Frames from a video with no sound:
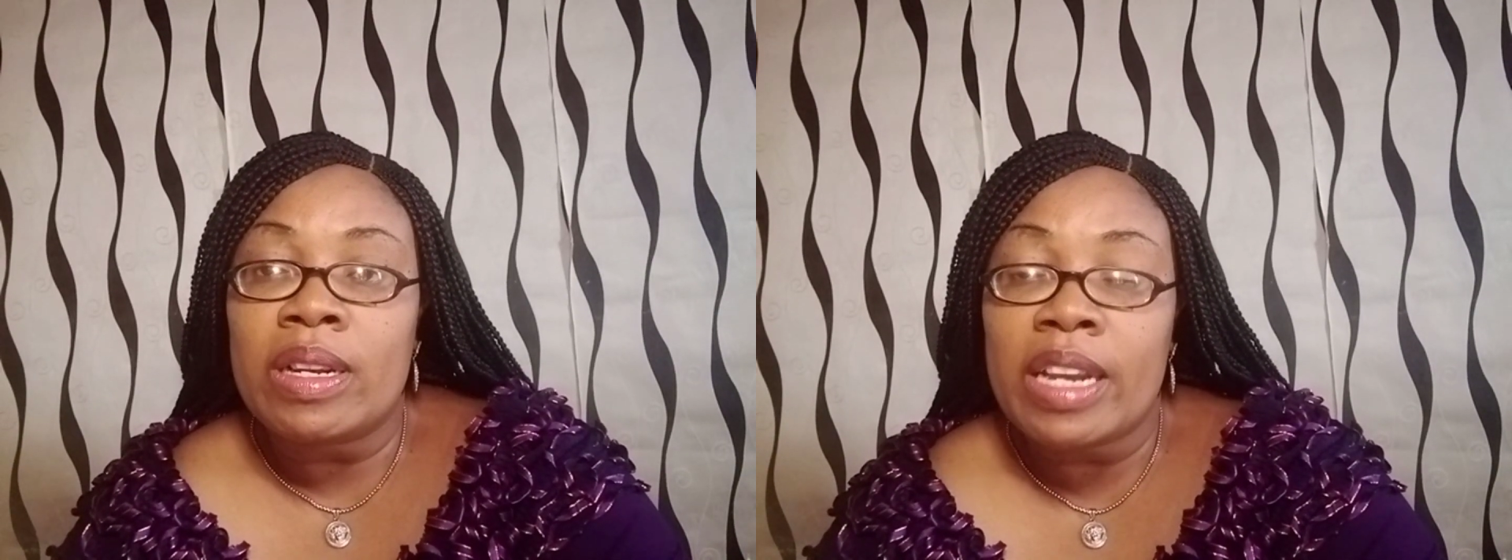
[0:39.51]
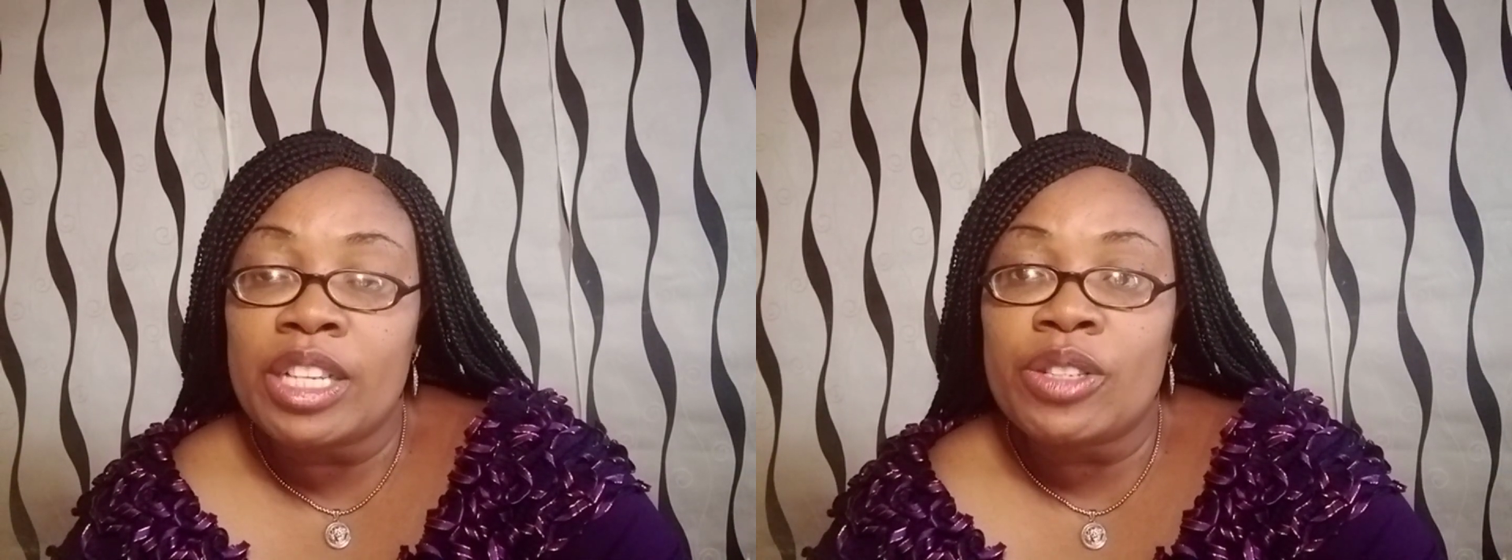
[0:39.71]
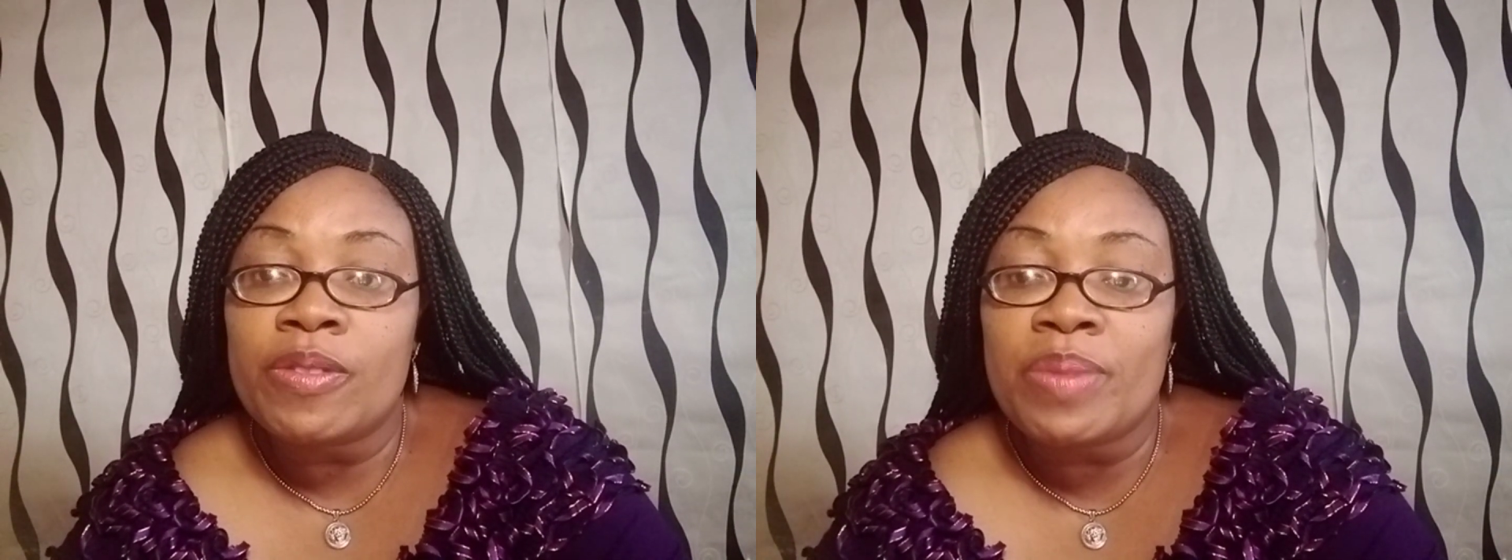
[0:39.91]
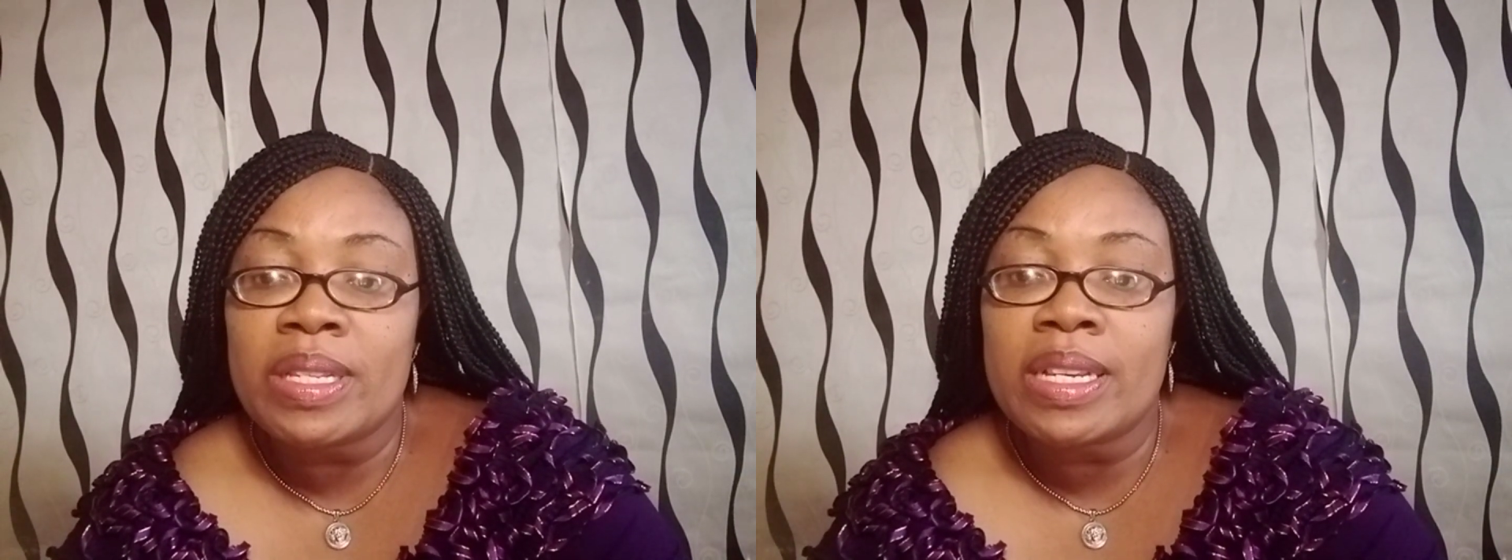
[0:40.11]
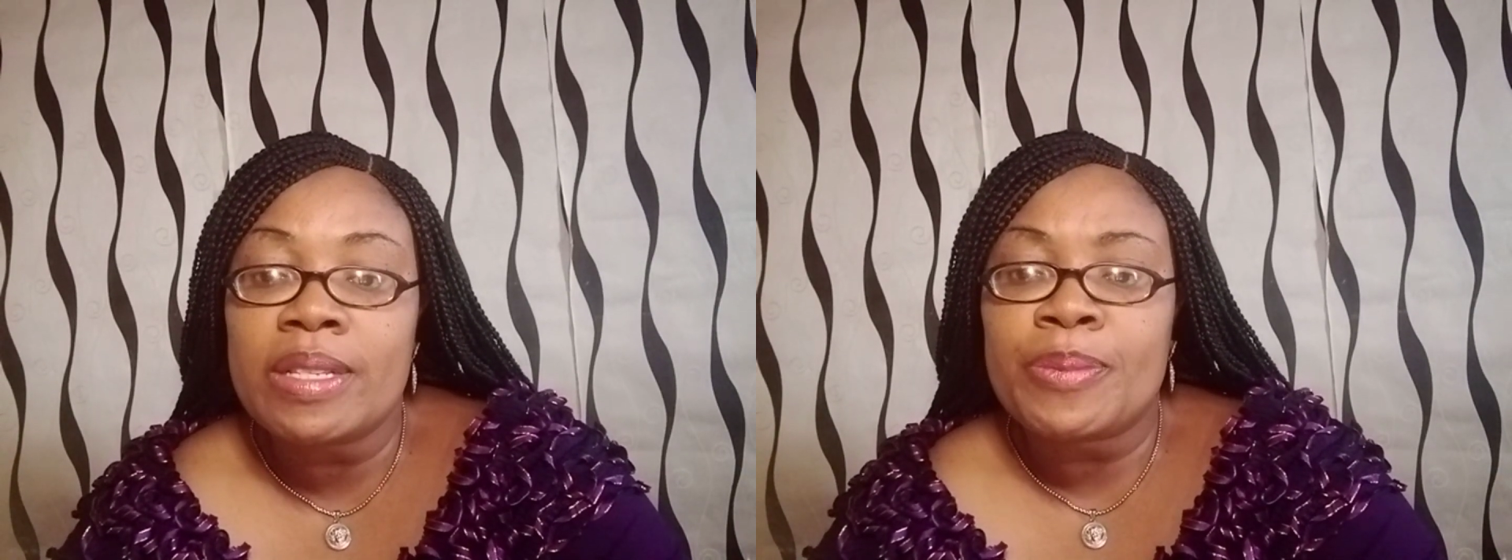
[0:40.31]
nature of
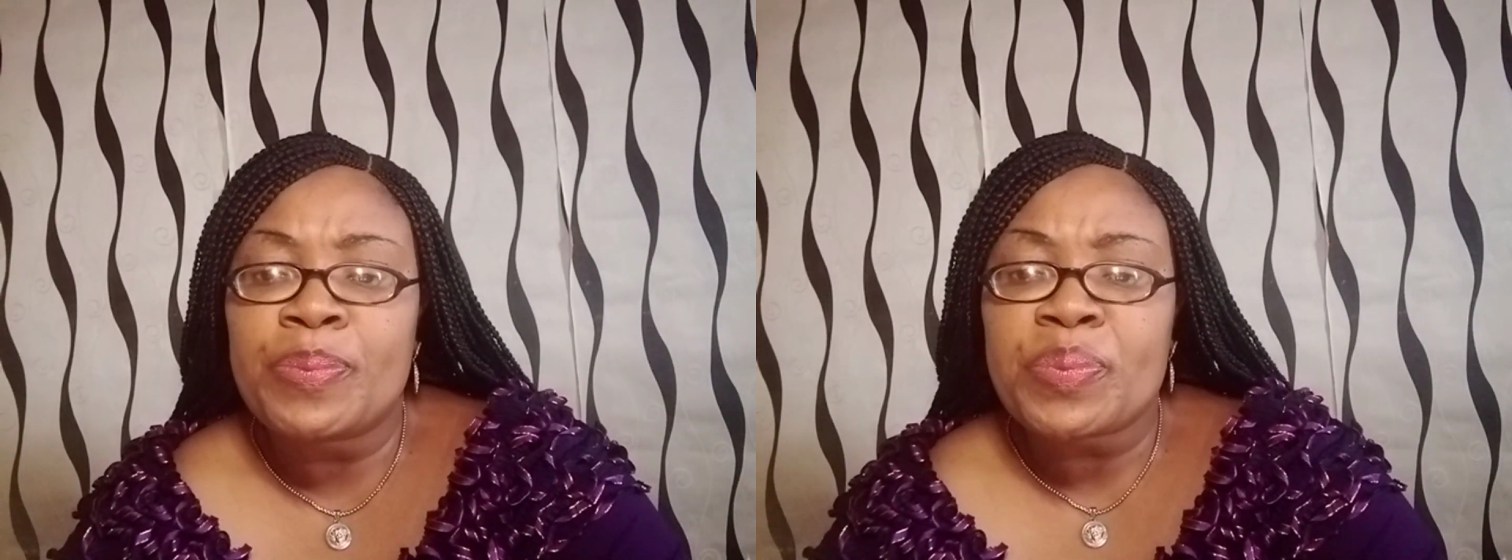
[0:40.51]
business.